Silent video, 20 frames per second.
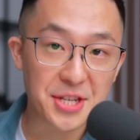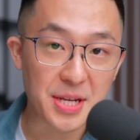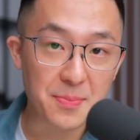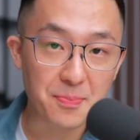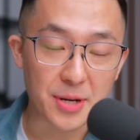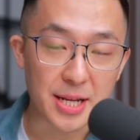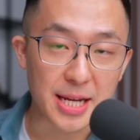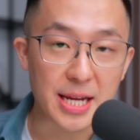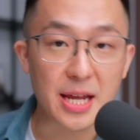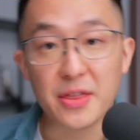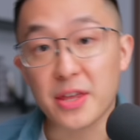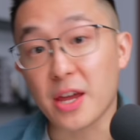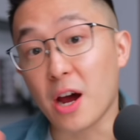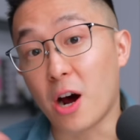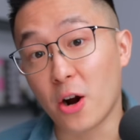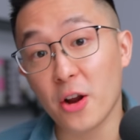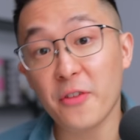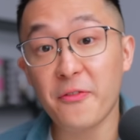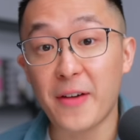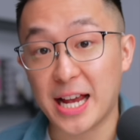simply, the
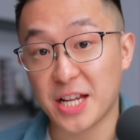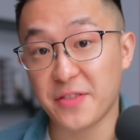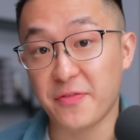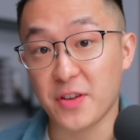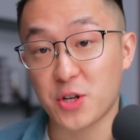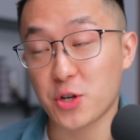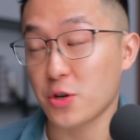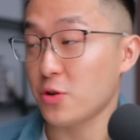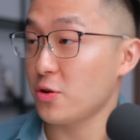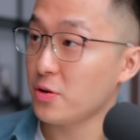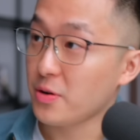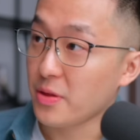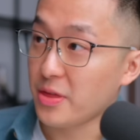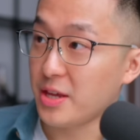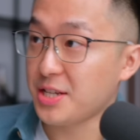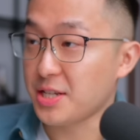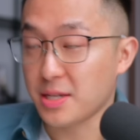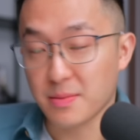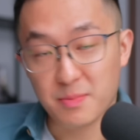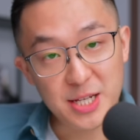artifacts feature,
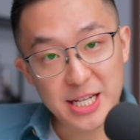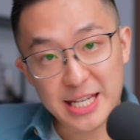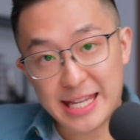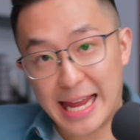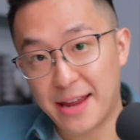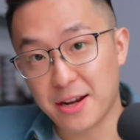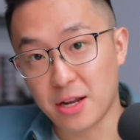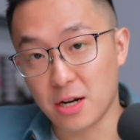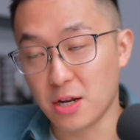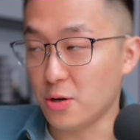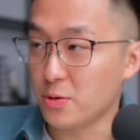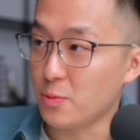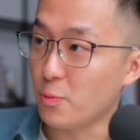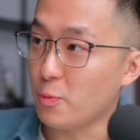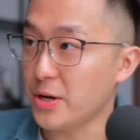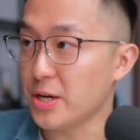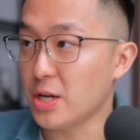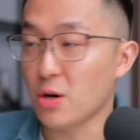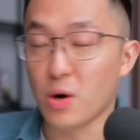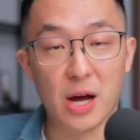this
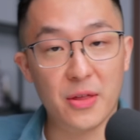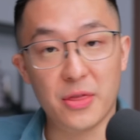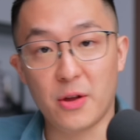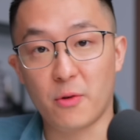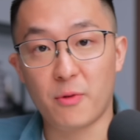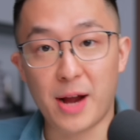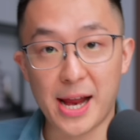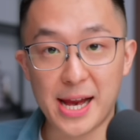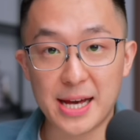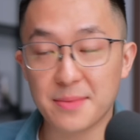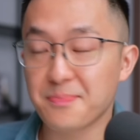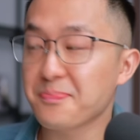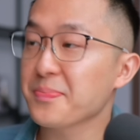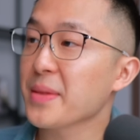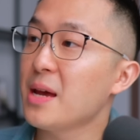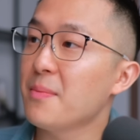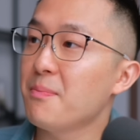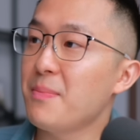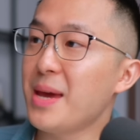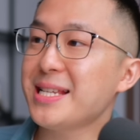standalone window on the right,
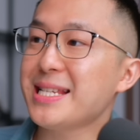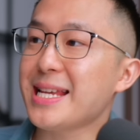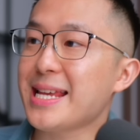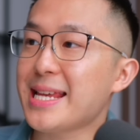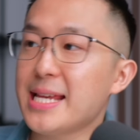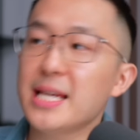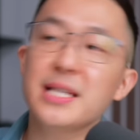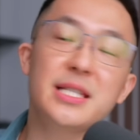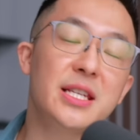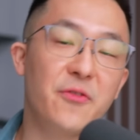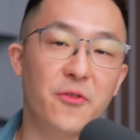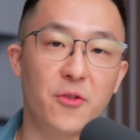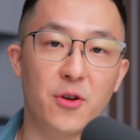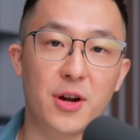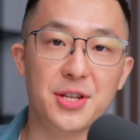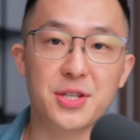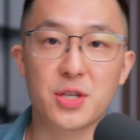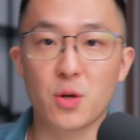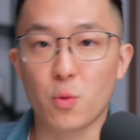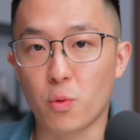makes it easy
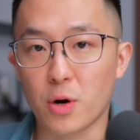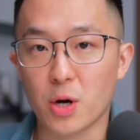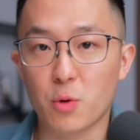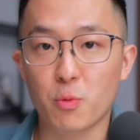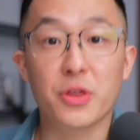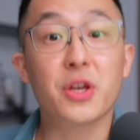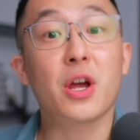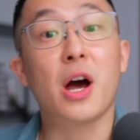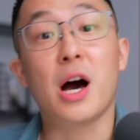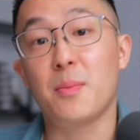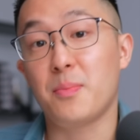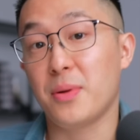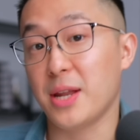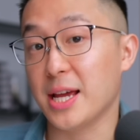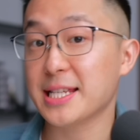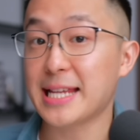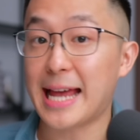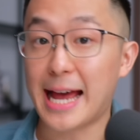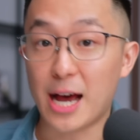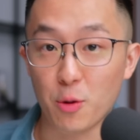for us to work with
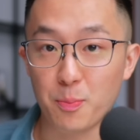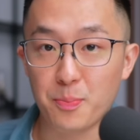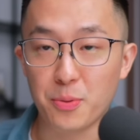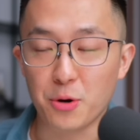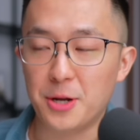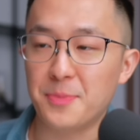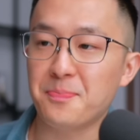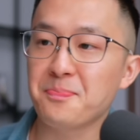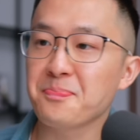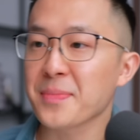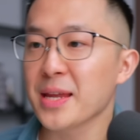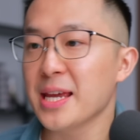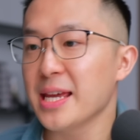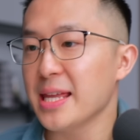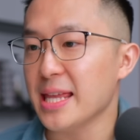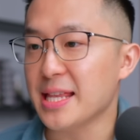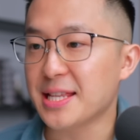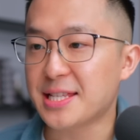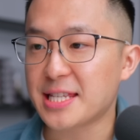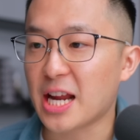complex output.
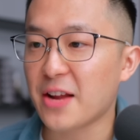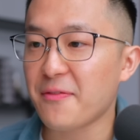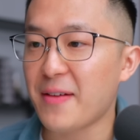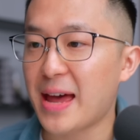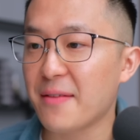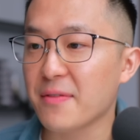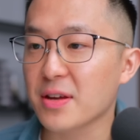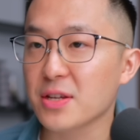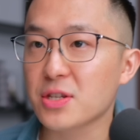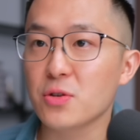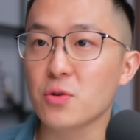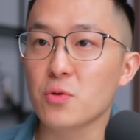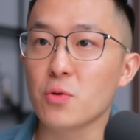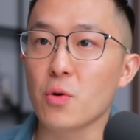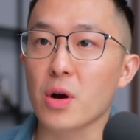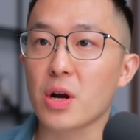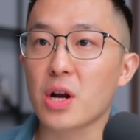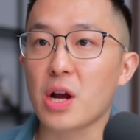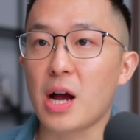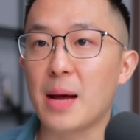Instead of having
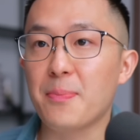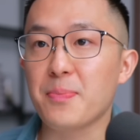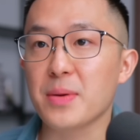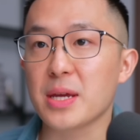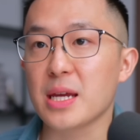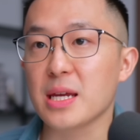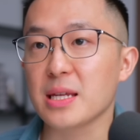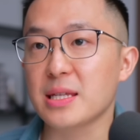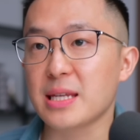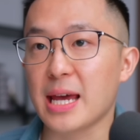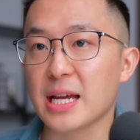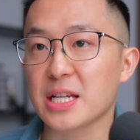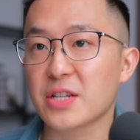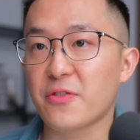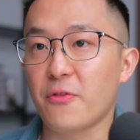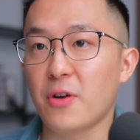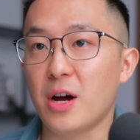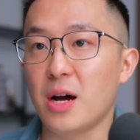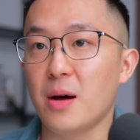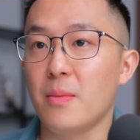to copy
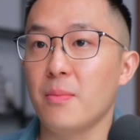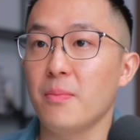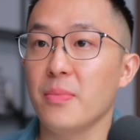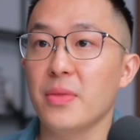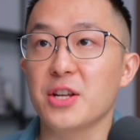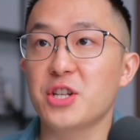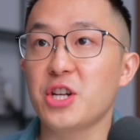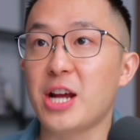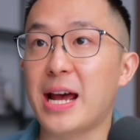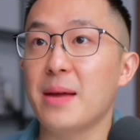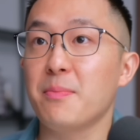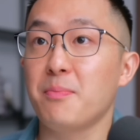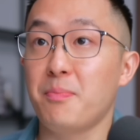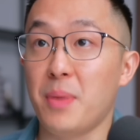text from the chat